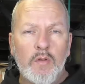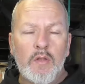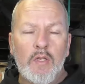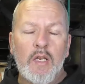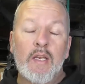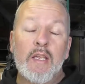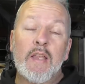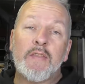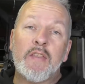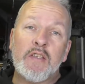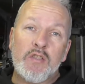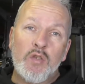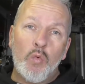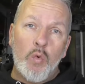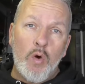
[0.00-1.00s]
Now to get this
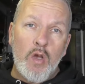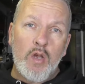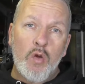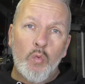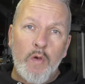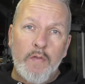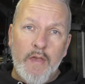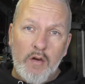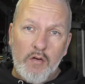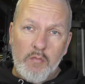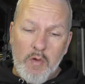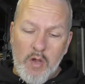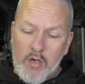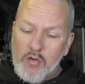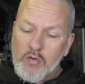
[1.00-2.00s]
to work with our
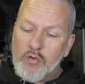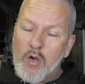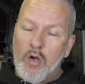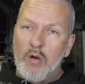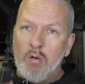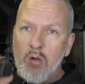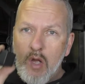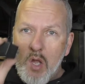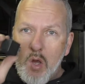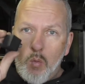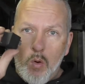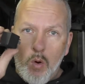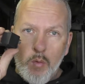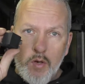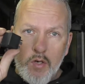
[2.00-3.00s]
remote control,
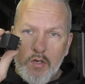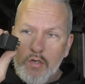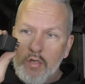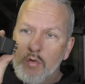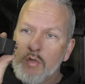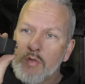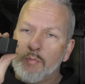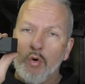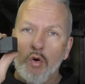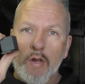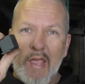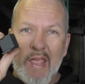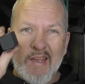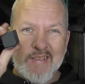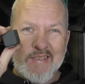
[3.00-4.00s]
what we need to do is put
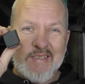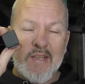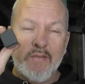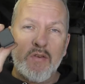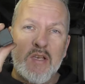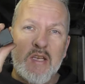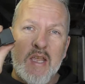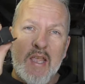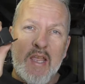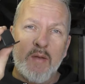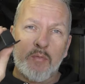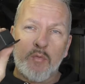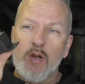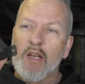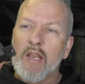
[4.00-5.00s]
our 70
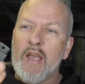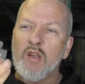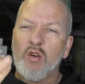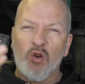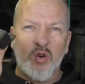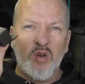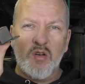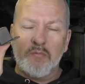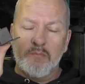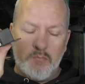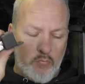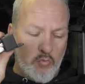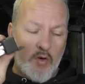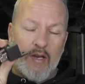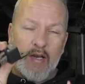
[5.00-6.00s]
amp relay, or a
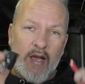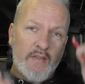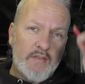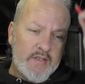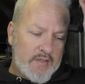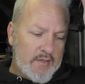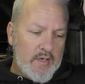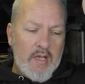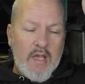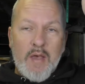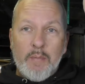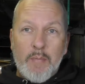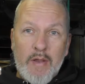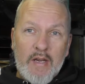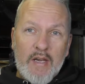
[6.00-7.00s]
relay that's
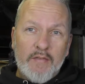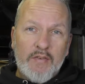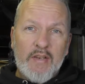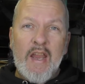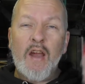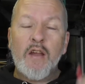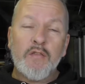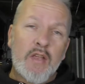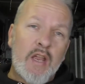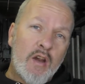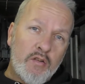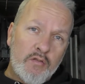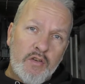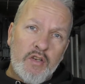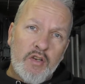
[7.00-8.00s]
big enough to carry the
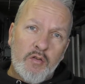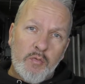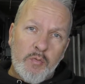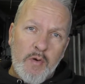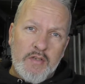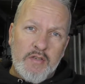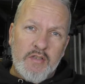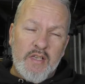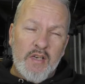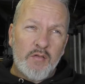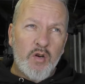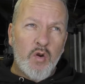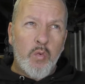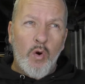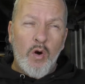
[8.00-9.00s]
current that your compressor is going to
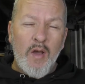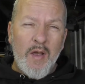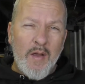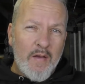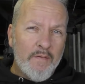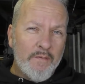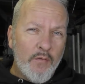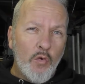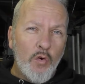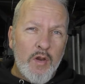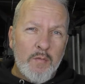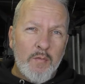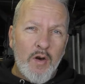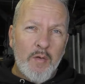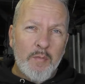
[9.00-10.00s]
require.
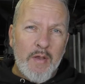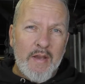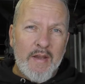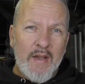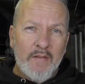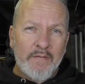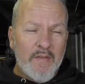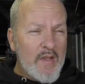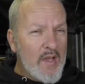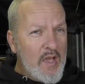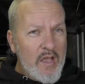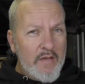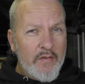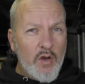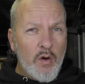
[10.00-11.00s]
40 might be enough.
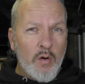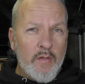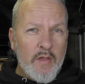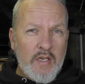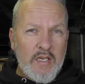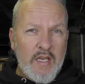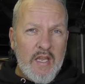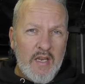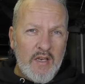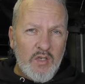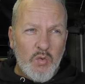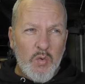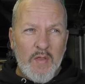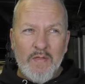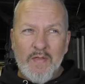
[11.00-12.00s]
If you've got one of those King
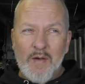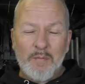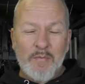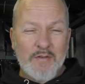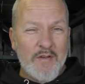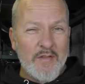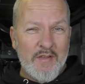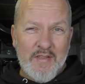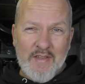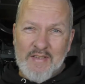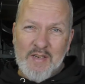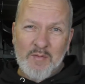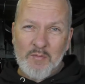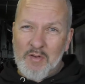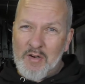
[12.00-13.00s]
twin thumpers, I think there's
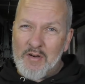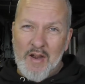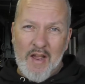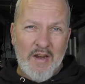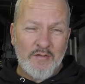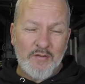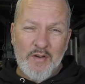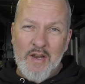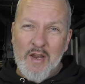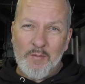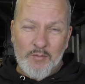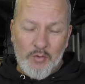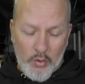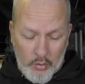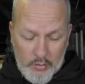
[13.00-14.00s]
something like 100
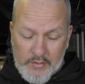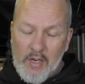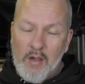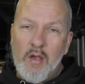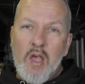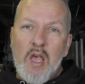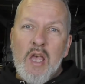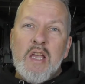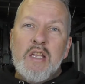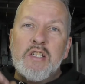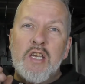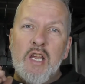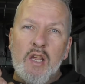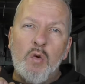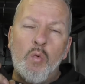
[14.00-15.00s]
amp draw. So
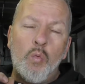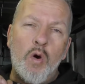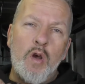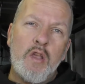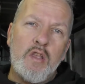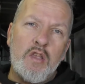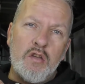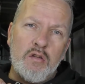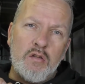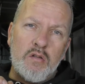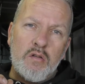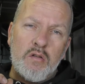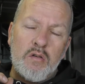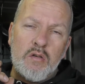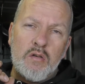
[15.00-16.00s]
check what
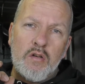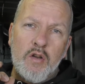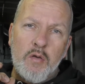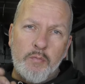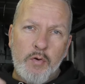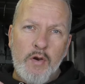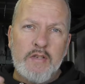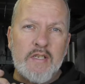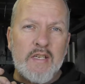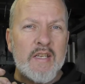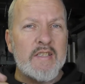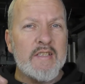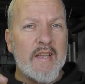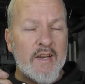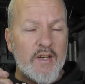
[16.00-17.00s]
your compressor
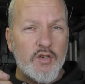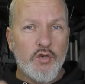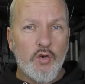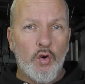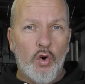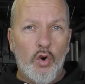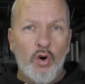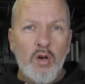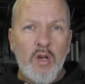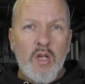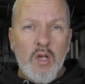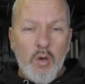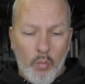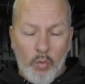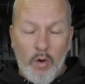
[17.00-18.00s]
is going to draw,
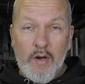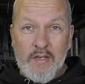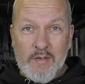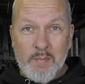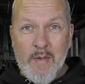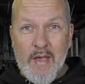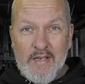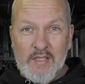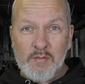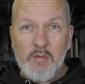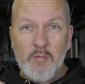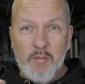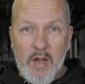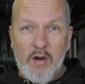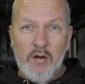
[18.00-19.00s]
what its
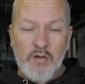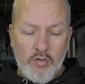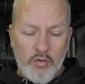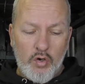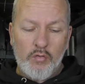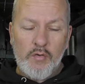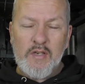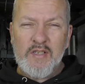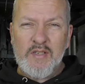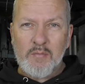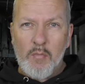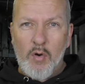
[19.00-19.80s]
maximum current draw is.